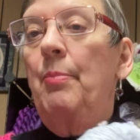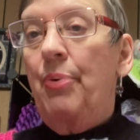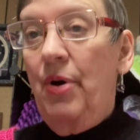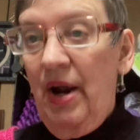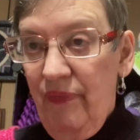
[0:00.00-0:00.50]

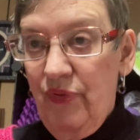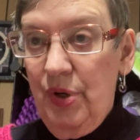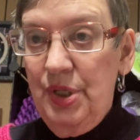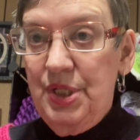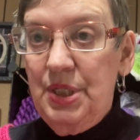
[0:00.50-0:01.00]

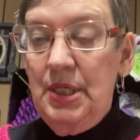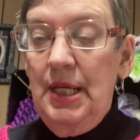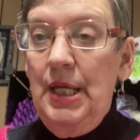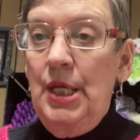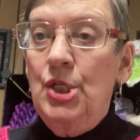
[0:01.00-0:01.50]
preference
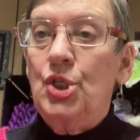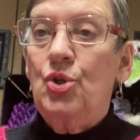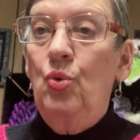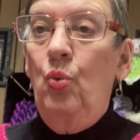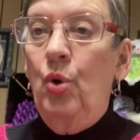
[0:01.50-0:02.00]
is
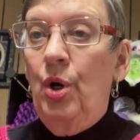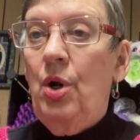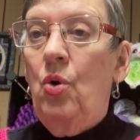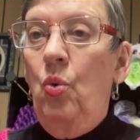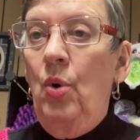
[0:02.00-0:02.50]
to
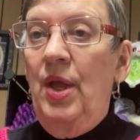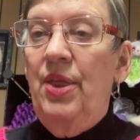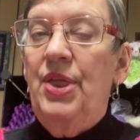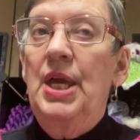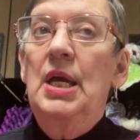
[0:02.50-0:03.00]
work
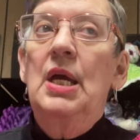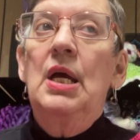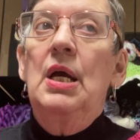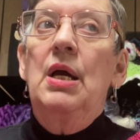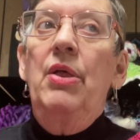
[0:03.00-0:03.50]
with
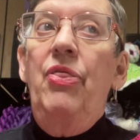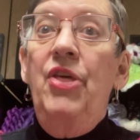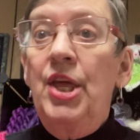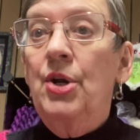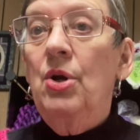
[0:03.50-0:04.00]

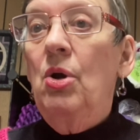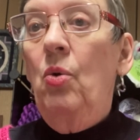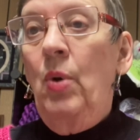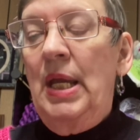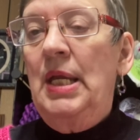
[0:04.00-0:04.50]
thinner
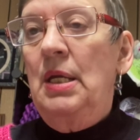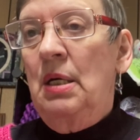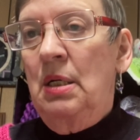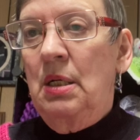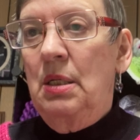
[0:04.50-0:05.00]
weight
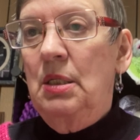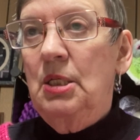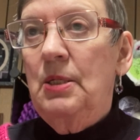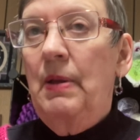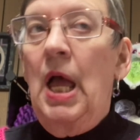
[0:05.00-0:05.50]

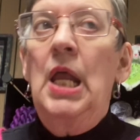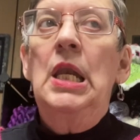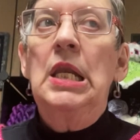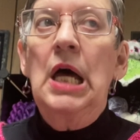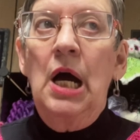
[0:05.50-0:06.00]
yarns. I
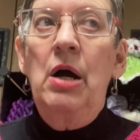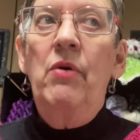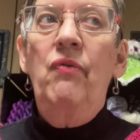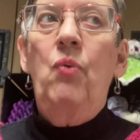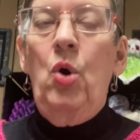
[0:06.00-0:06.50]

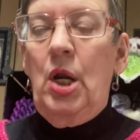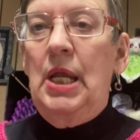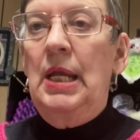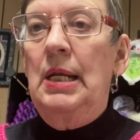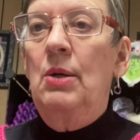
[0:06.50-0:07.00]
love
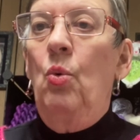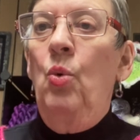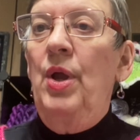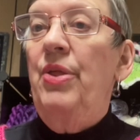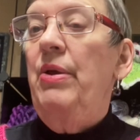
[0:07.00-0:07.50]
working
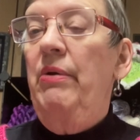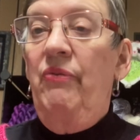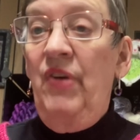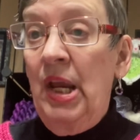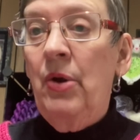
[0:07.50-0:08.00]
with
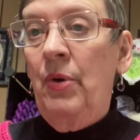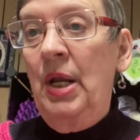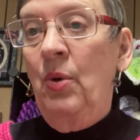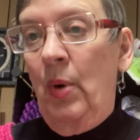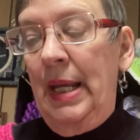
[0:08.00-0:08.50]

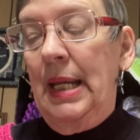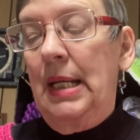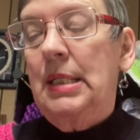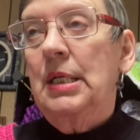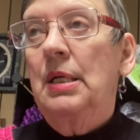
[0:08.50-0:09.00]
fingering
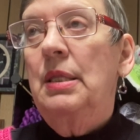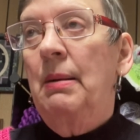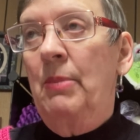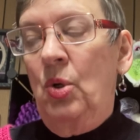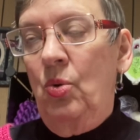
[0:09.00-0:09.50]
weight the
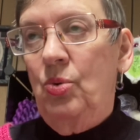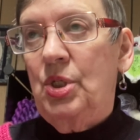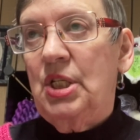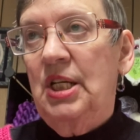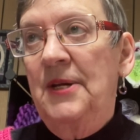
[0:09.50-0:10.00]

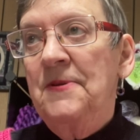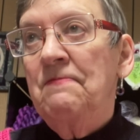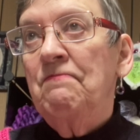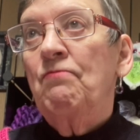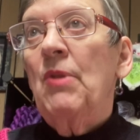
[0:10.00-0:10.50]
most.
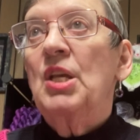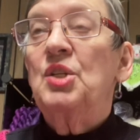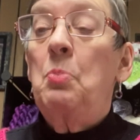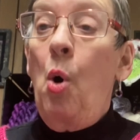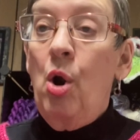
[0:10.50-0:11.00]

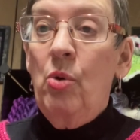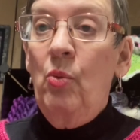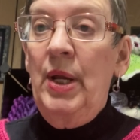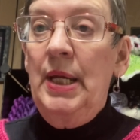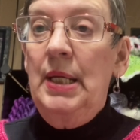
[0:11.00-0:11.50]
Sport
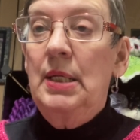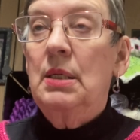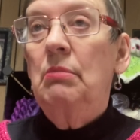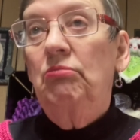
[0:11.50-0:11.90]
weight,